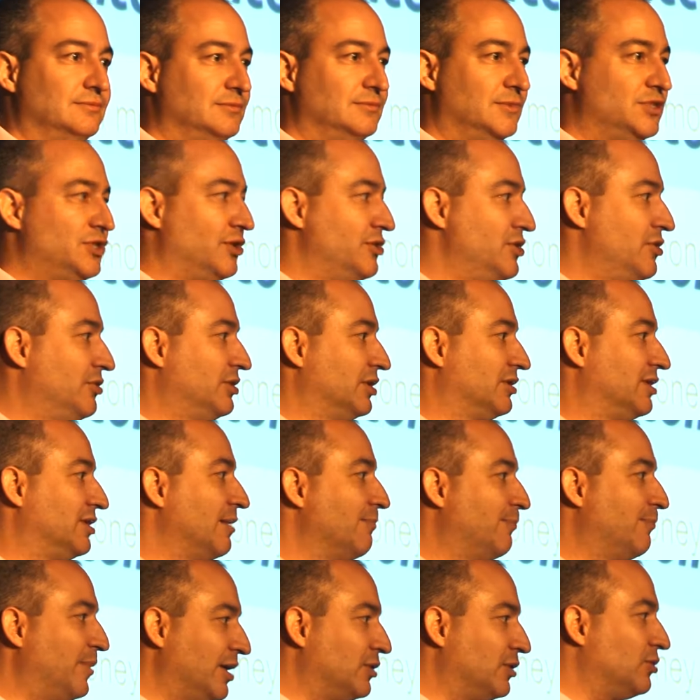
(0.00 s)
So, you could
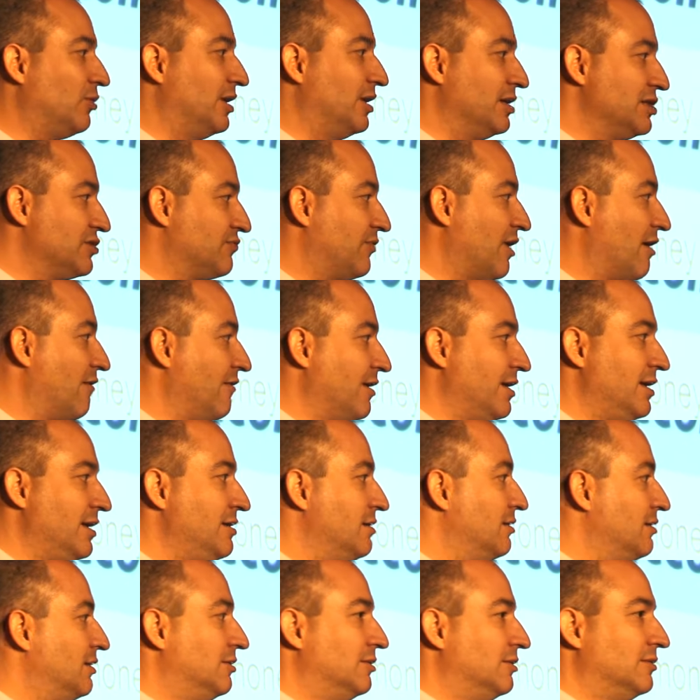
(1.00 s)
think Bitcoin is
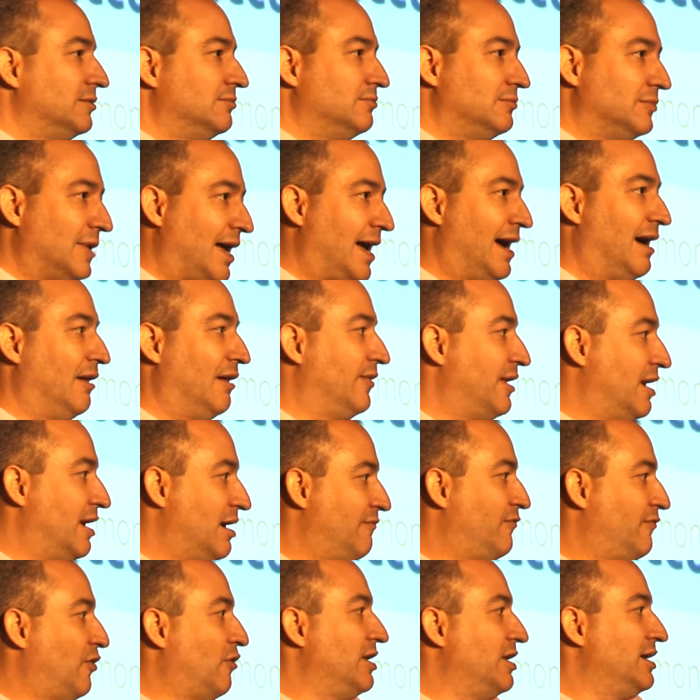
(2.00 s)
very out there,
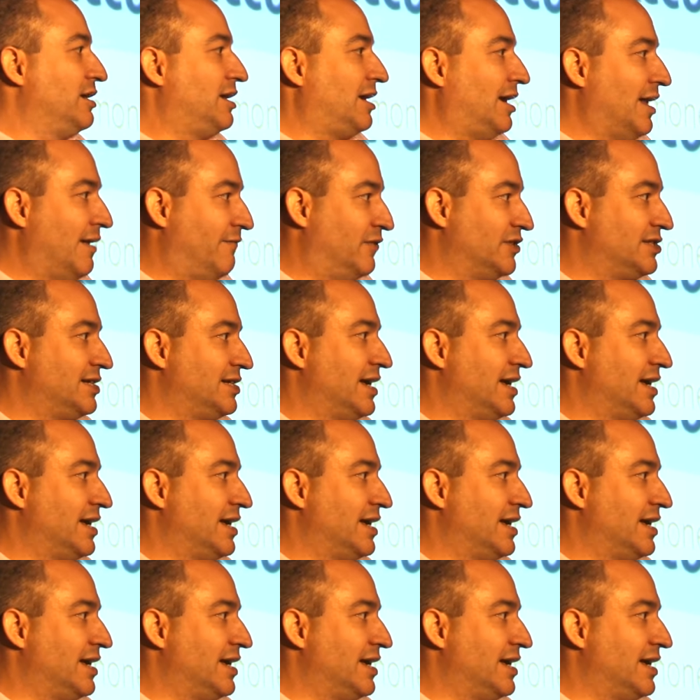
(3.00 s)
very clever